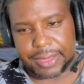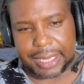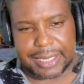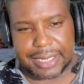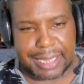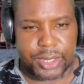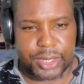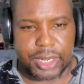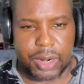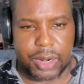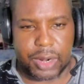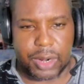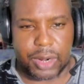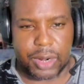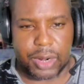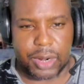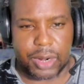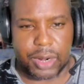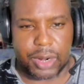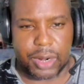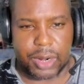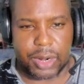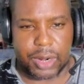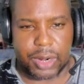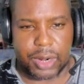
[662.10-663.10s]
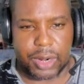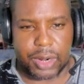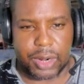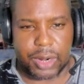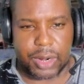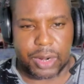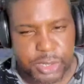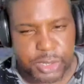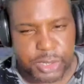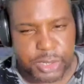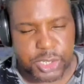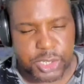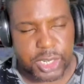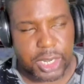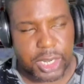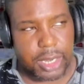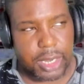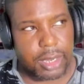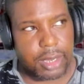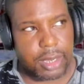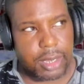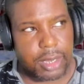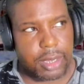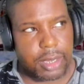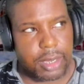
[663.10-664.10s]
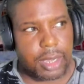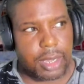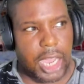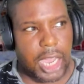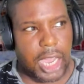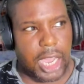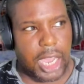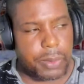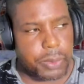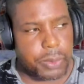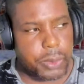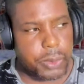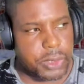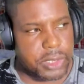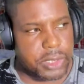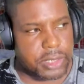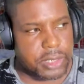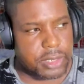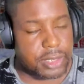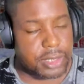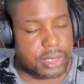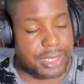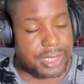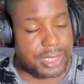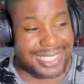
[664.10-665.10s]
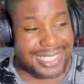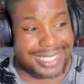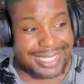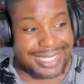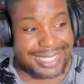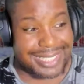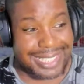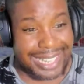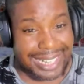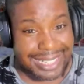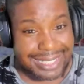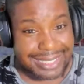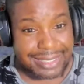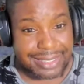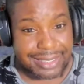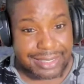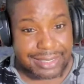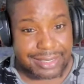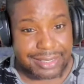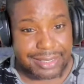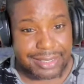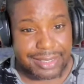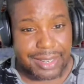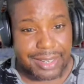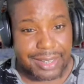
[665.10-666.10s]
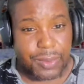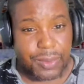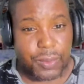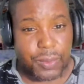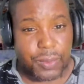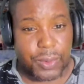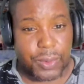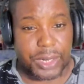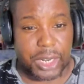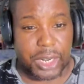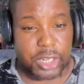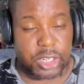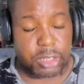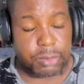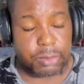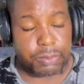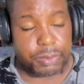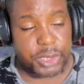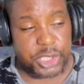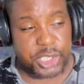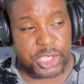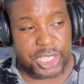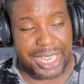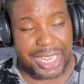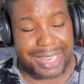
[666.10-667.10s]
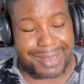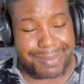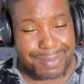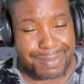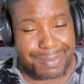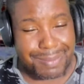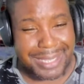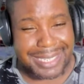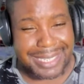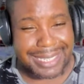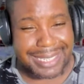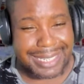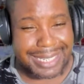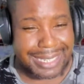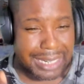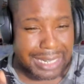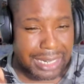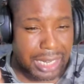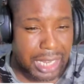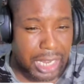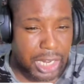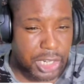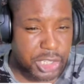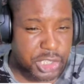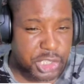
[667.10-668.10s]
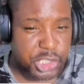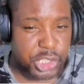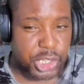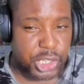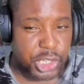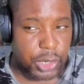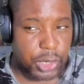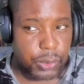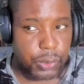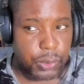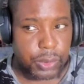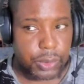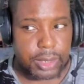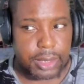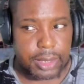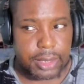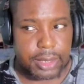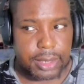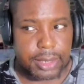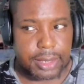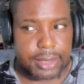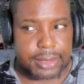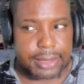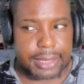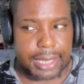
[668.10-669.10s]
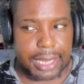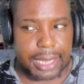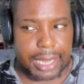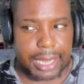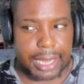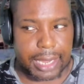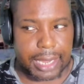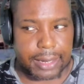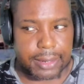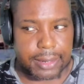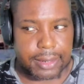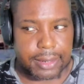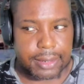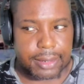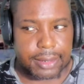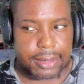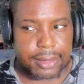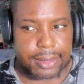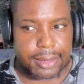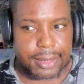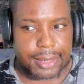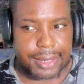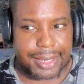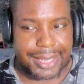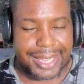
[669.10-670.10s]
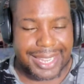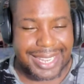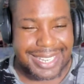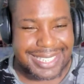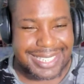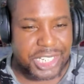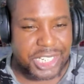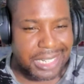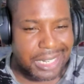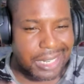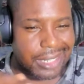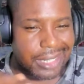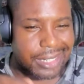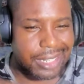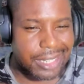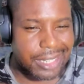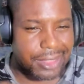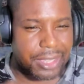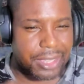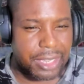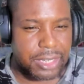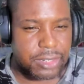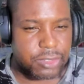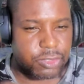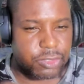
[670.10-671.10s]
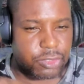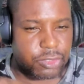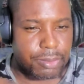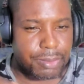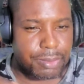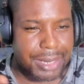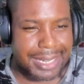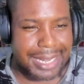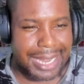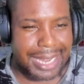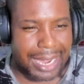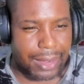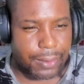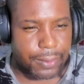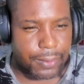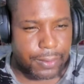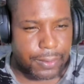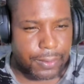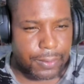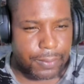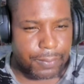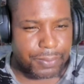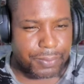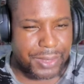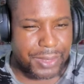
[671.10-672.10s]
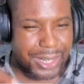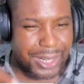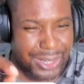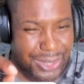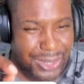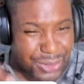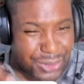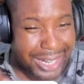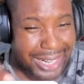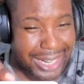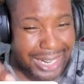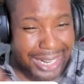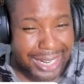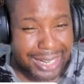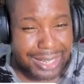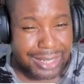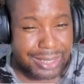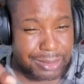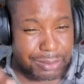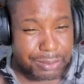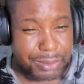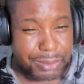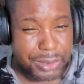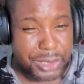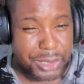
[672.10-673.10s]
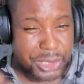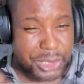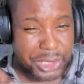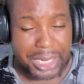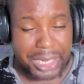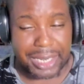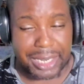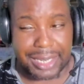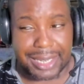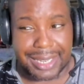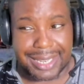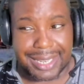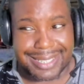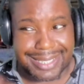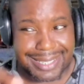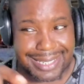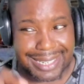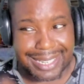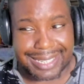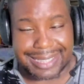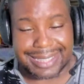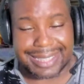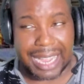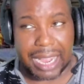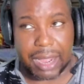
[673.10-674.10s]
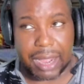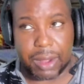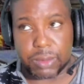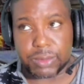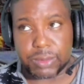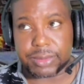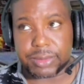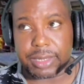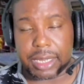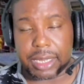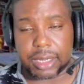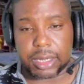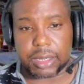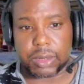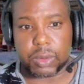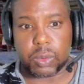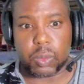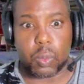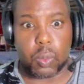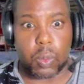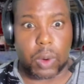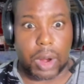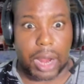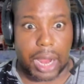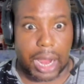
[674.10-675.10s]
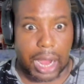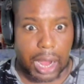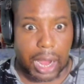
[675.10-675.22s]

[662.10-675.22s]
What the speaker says: is it. You know, I'm James Ellerby. I was stunned when Uncle Bashir admitted in the last show that he's actually learning things from me now. The great Uncle Bashir said that. I was like, wow.